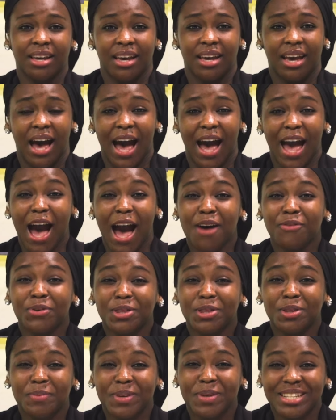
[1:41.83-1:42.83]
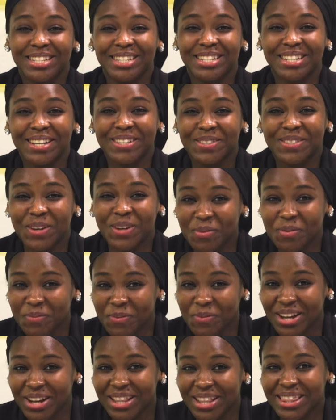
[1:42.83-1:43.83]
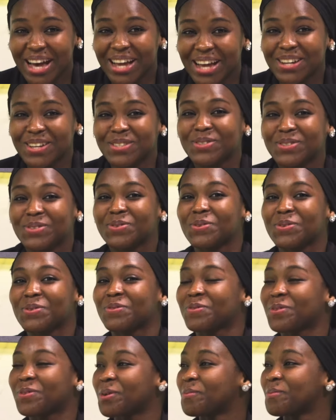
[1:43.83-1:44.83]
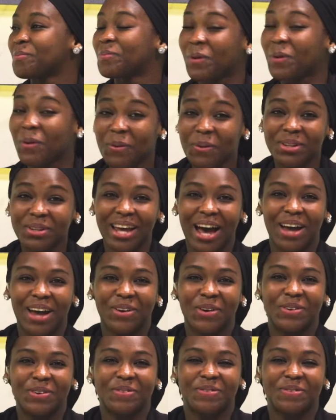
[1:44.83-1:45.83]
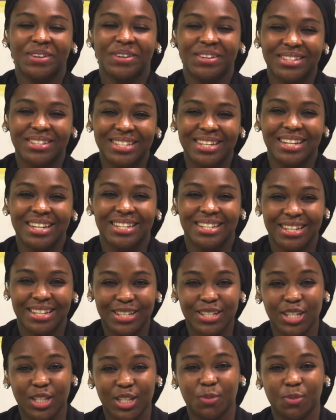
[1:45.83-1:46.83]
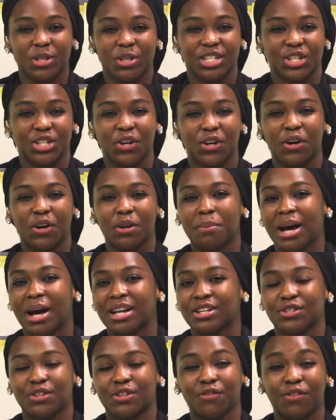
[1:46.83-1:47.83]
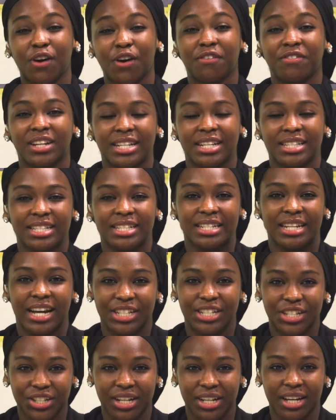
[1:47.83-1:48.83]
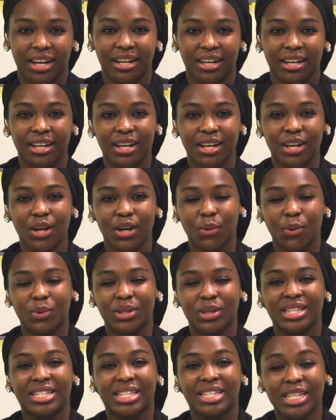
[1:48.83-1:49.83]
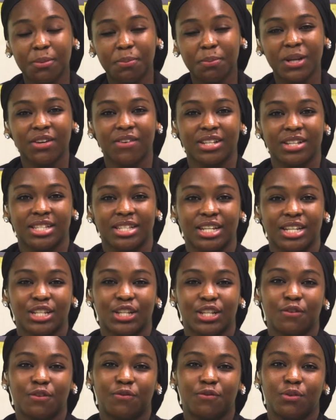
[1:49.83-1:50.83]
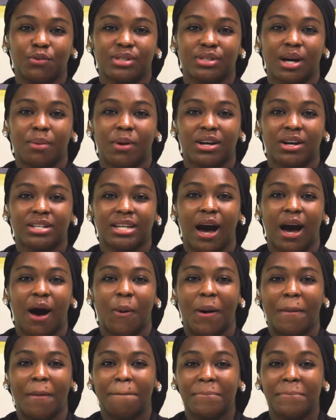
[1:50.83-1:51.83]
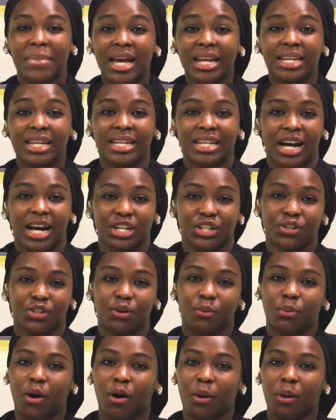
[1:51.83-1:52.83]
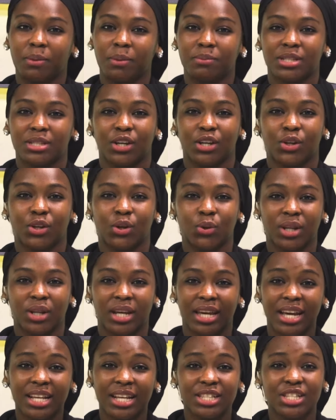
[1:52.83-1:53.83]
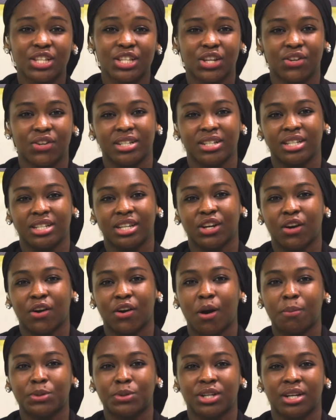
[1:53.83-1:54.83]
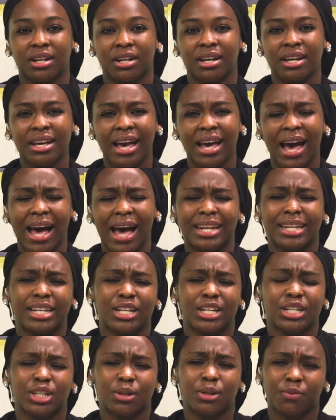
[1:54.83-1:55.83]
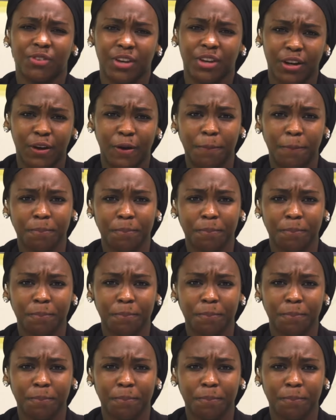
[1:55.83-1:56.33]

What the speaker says: I have with me today someone that is known for bold and unfiltered disposition on matters of governance in Nigeria, with deeply resonating views about our many national problems, including insecurity, corruption, and leadership failure.